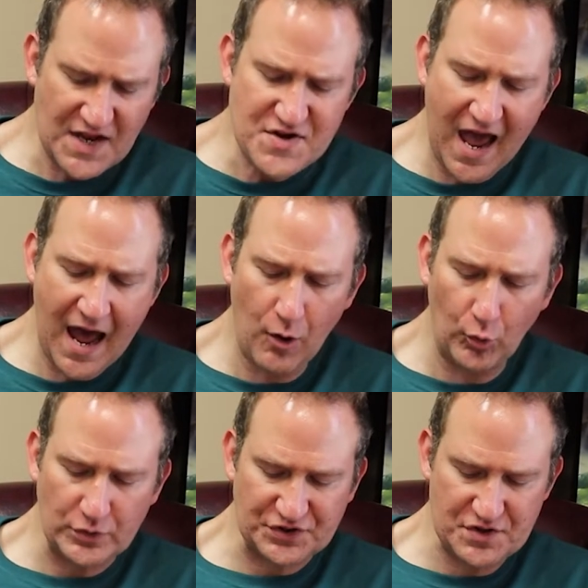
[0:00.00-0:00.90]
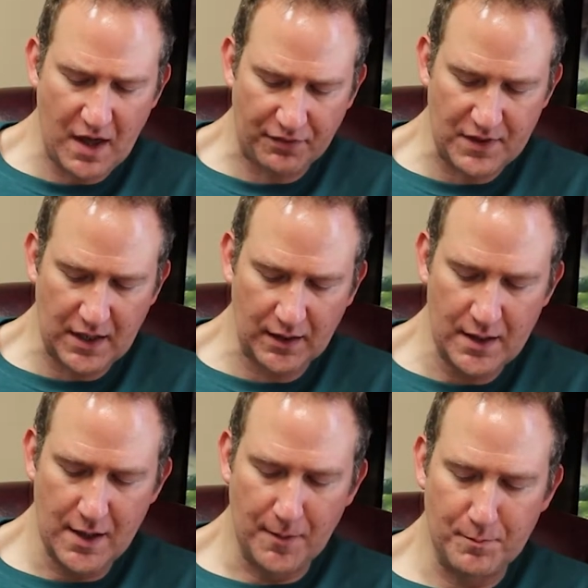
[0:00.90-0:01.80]
now was
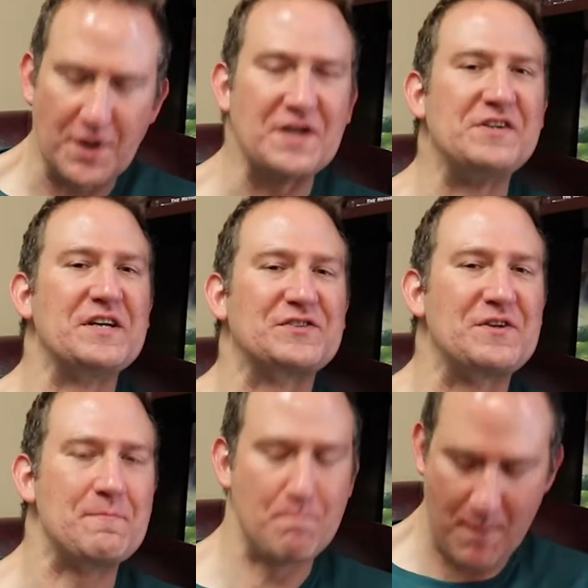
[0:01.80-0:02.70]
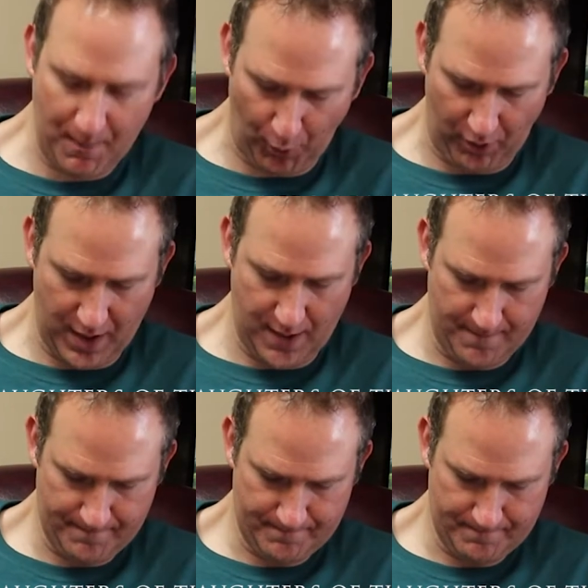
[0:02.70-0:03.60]
nothing but a distant memory.
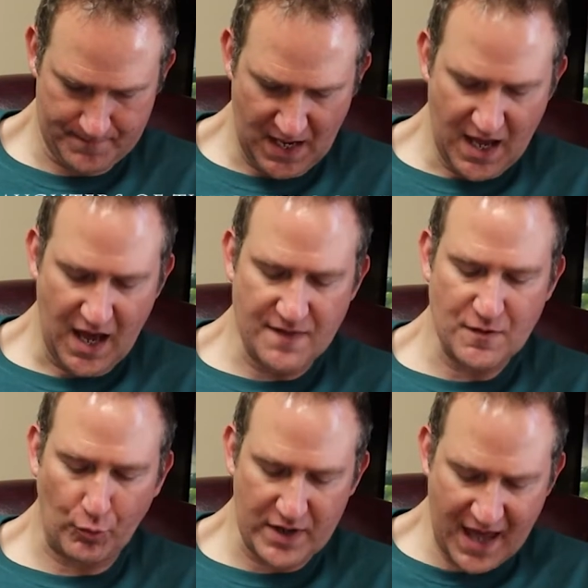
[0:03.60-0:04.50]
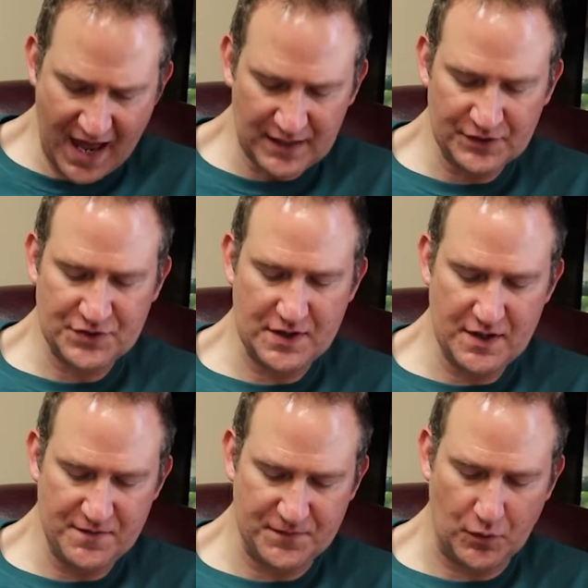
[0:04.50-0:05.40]
And the
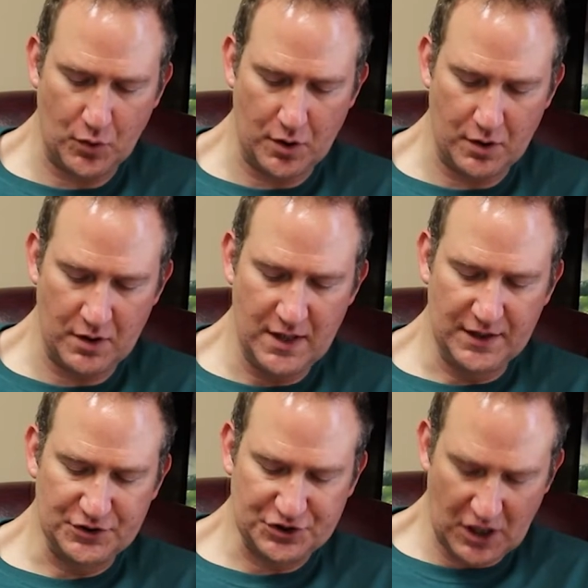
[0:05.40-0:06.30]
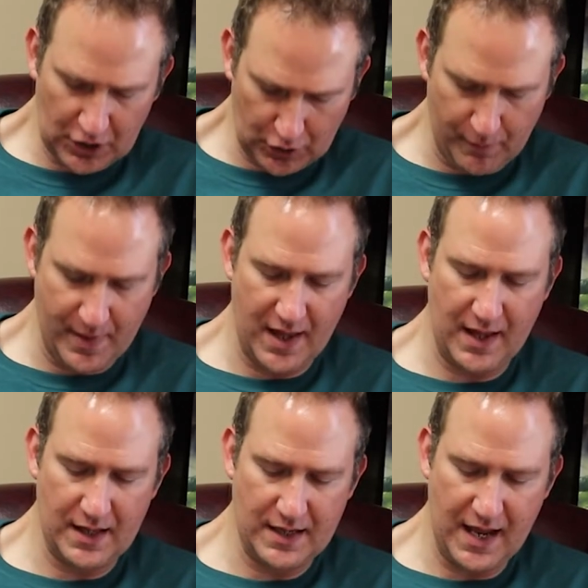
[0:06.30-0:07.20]
reality for
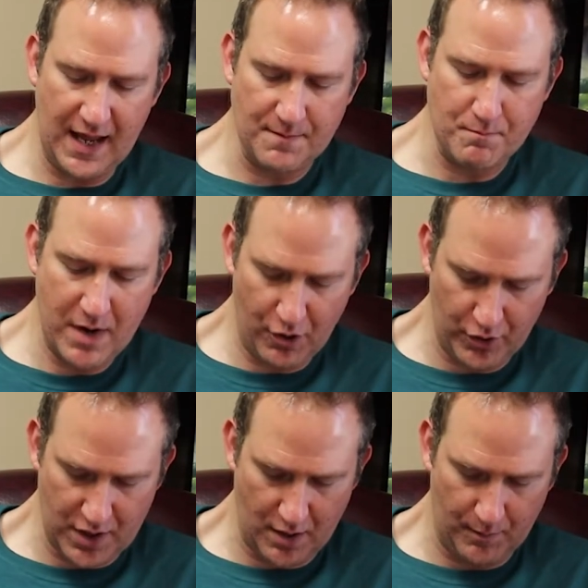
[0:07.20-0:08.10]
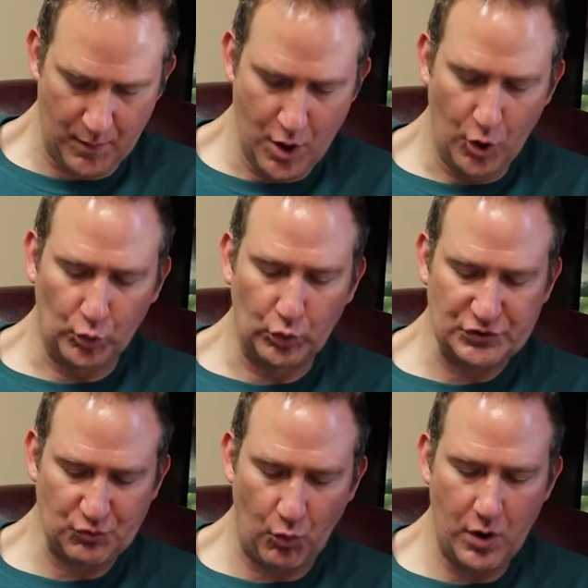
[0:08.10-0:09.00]
Jochebed and Miriam
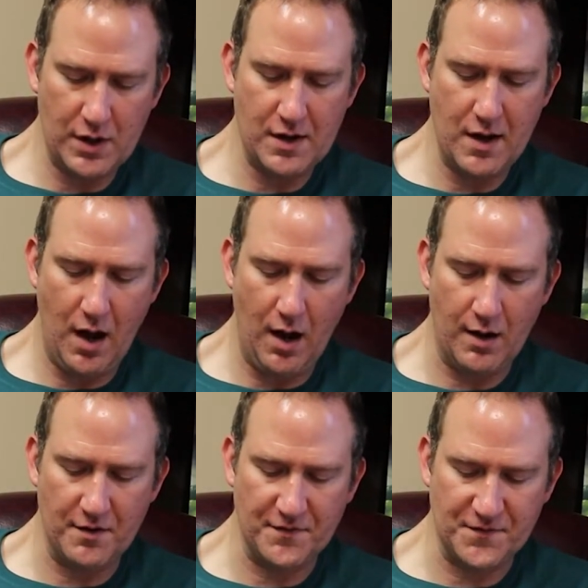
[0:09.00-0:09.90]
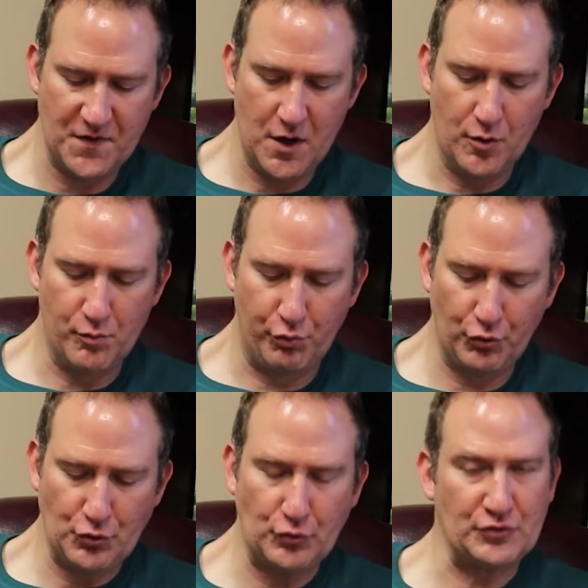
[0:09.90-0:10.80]
was one of
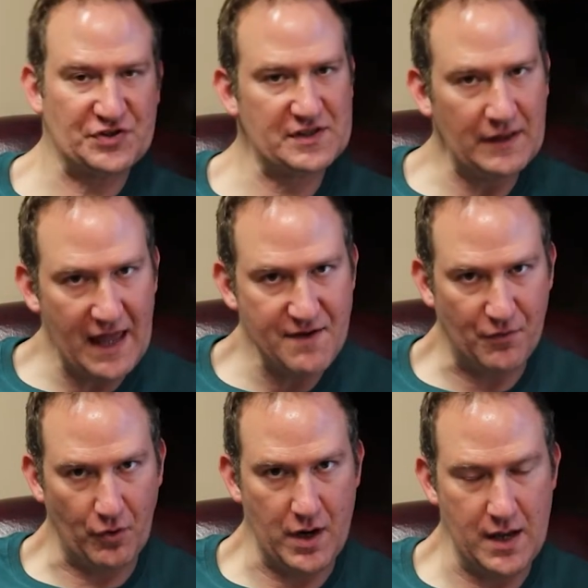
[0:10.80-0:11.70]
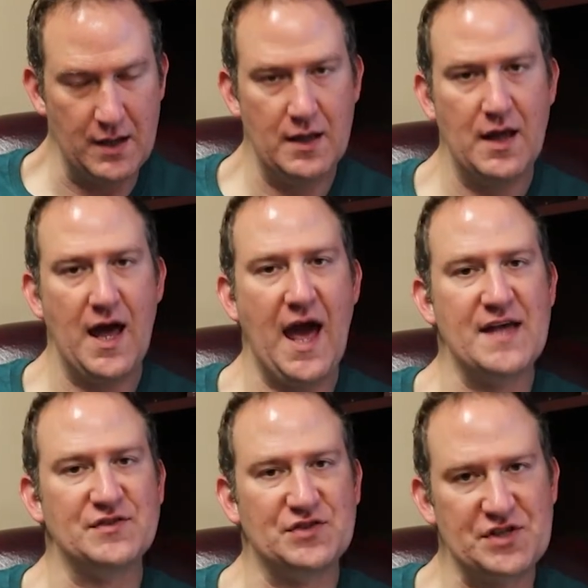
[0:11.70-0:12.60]
brutal slavery
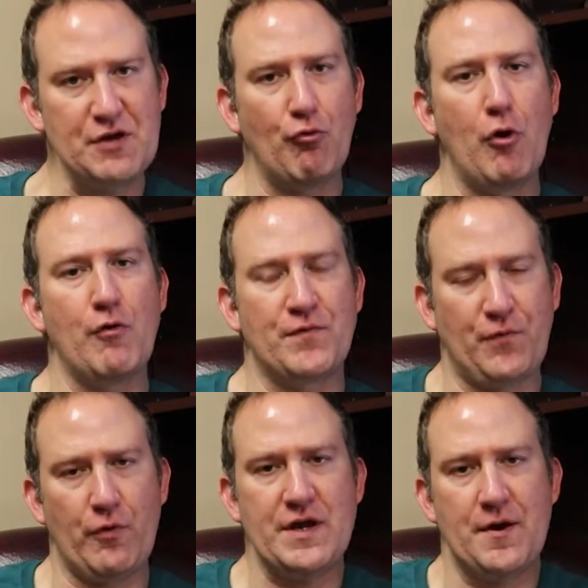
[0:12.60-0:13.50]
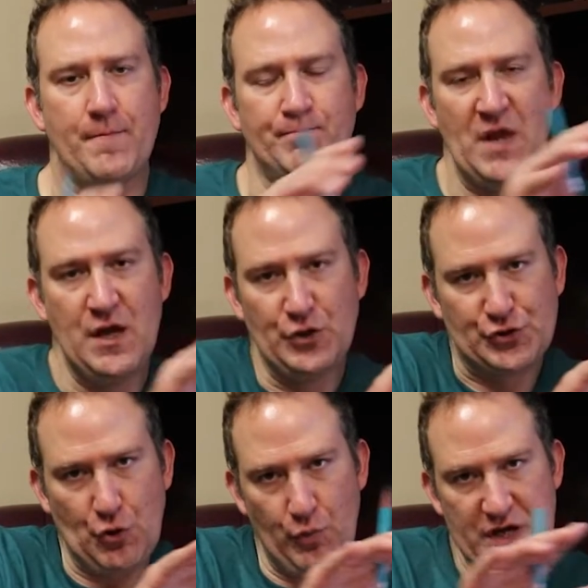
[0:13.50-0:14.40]
and zero freedom."
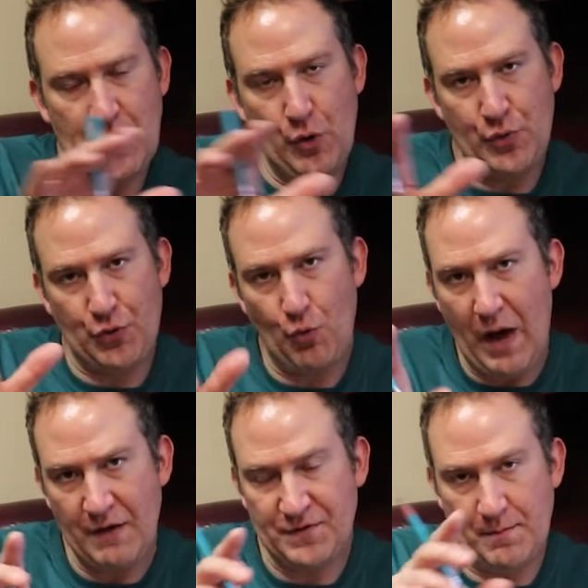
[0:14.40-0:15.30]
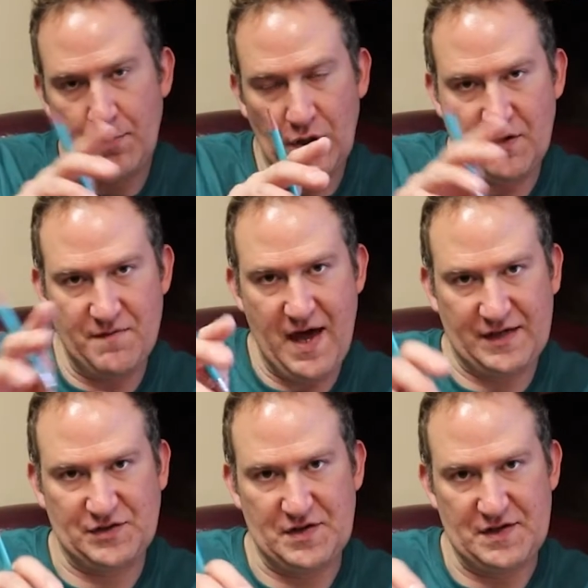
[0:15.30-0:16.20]
So we go throughout the book of
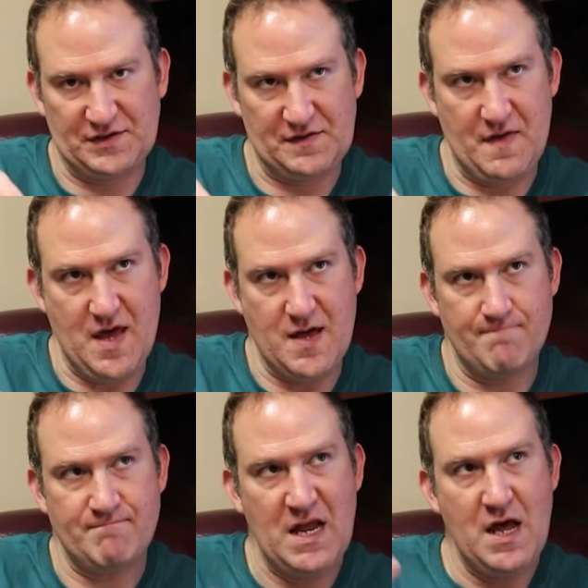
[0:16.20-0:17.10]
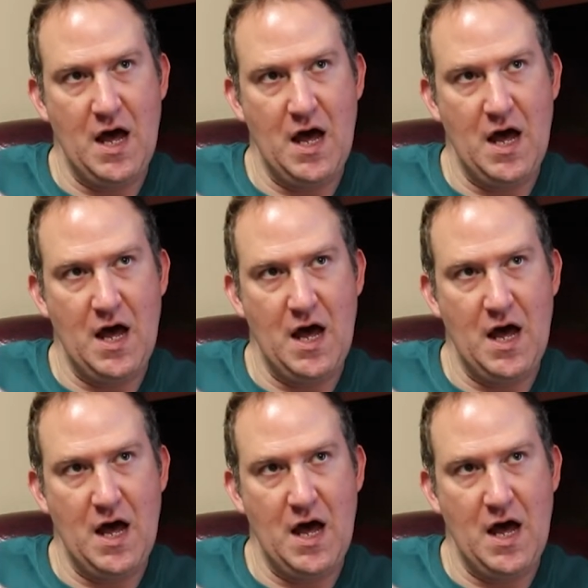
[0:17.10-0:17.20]
Exodus then,